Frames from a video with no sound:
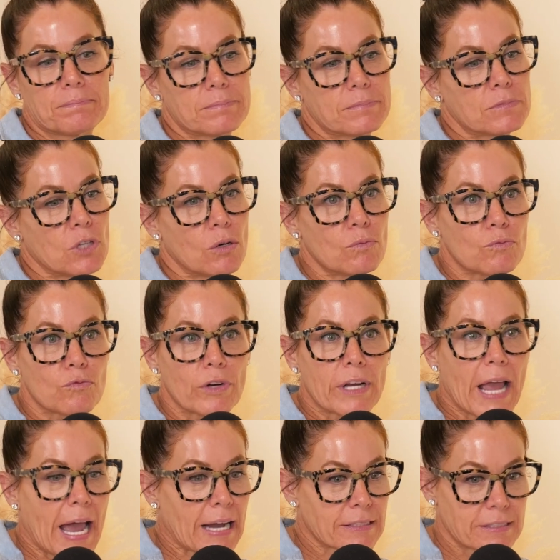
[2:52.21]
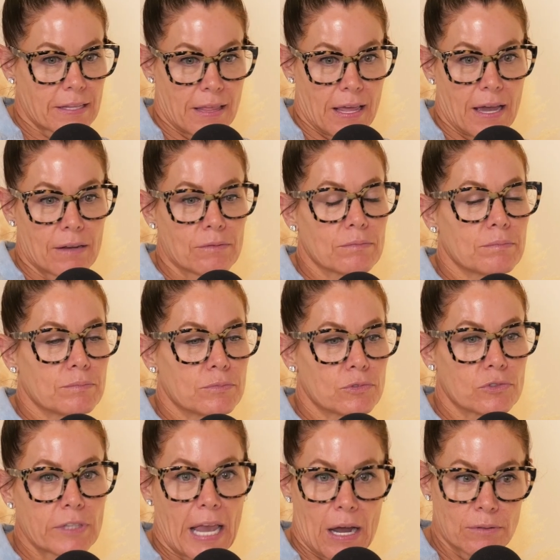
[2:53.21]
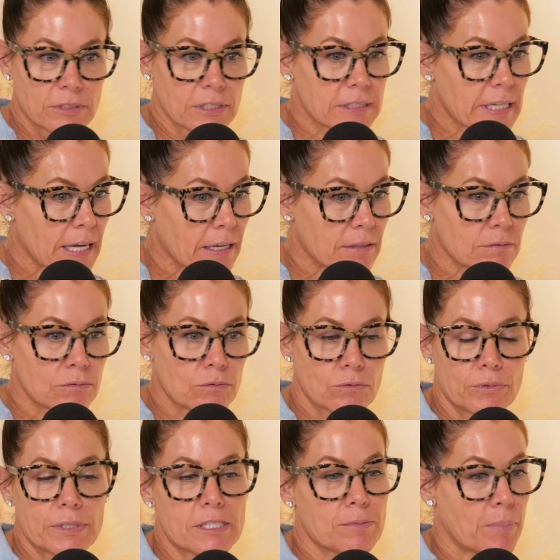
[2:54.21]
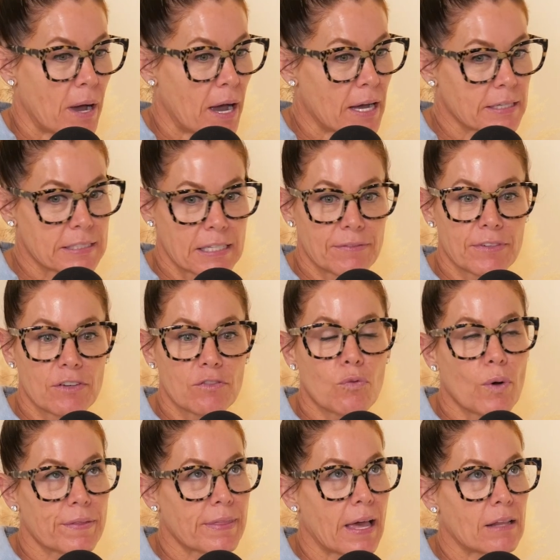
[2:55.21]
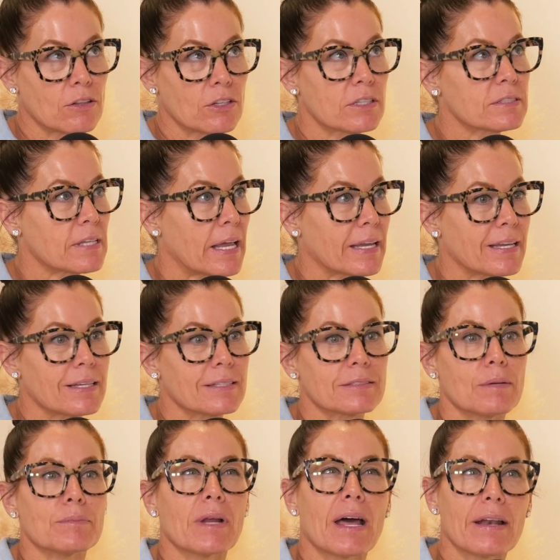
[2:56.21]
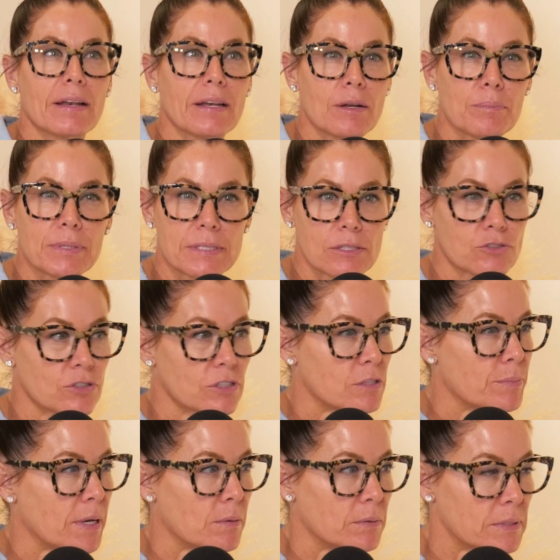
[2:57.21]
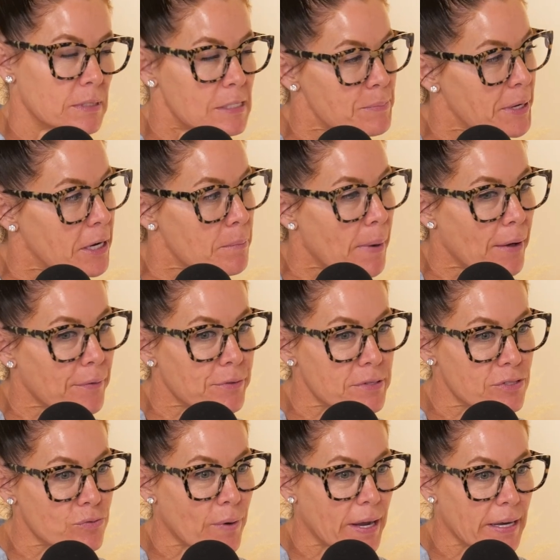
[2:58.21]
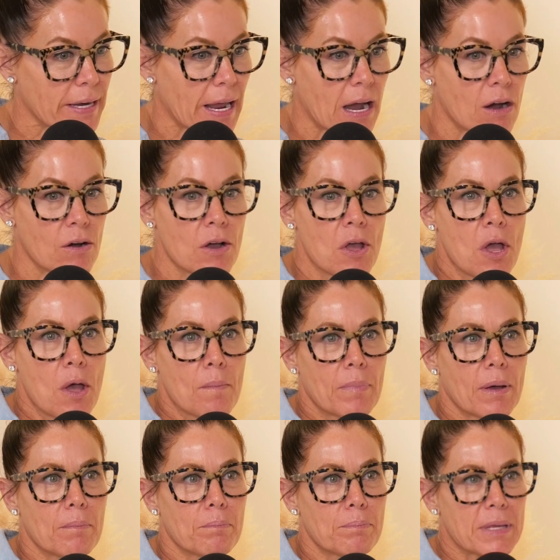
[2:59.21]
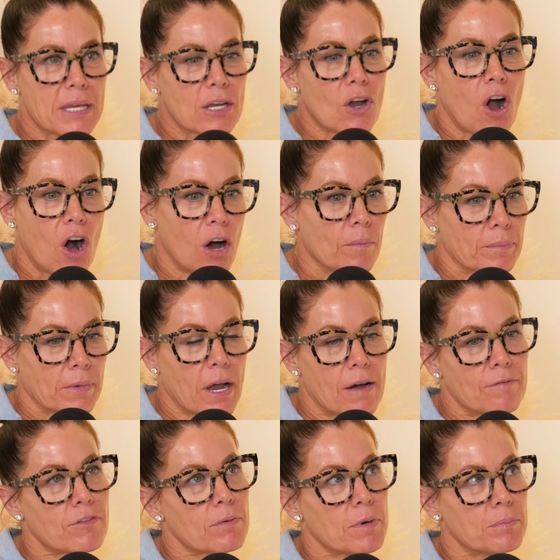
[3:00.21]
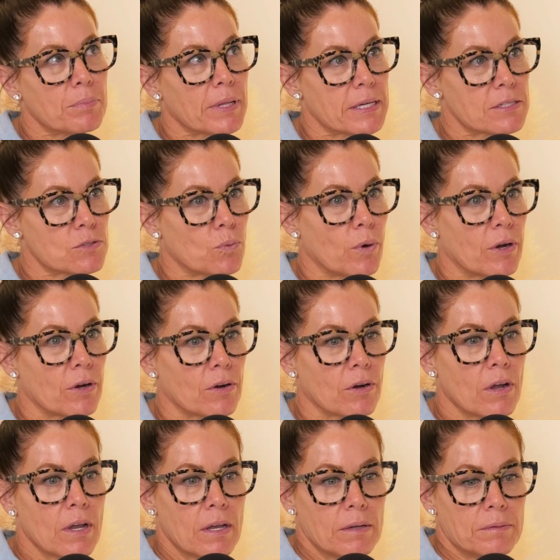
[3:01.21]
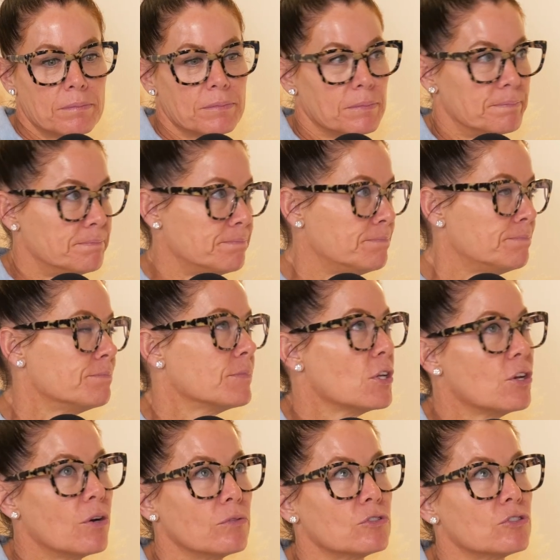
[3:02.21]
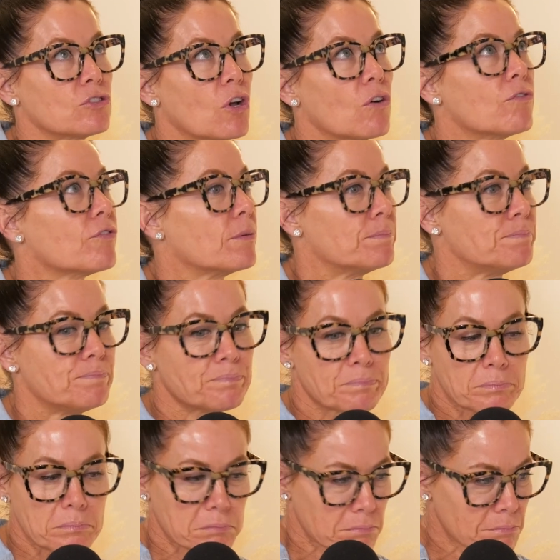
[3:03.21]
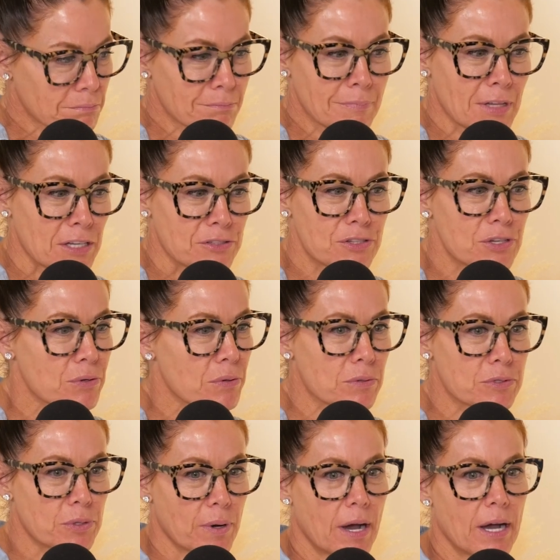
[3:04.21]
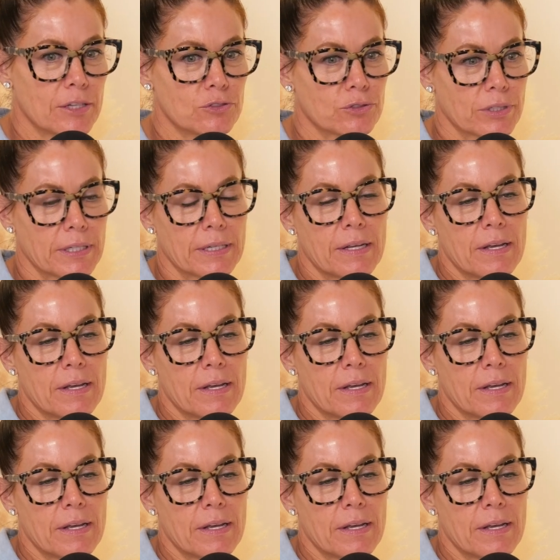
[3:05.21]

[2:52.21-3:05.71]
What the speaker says: Don't react to that. Count to 10, respond, even if what that looks like is, I'm not in a position to be able to speak about this right now, but be calm. Come from a place where you don't just go from 0 to 100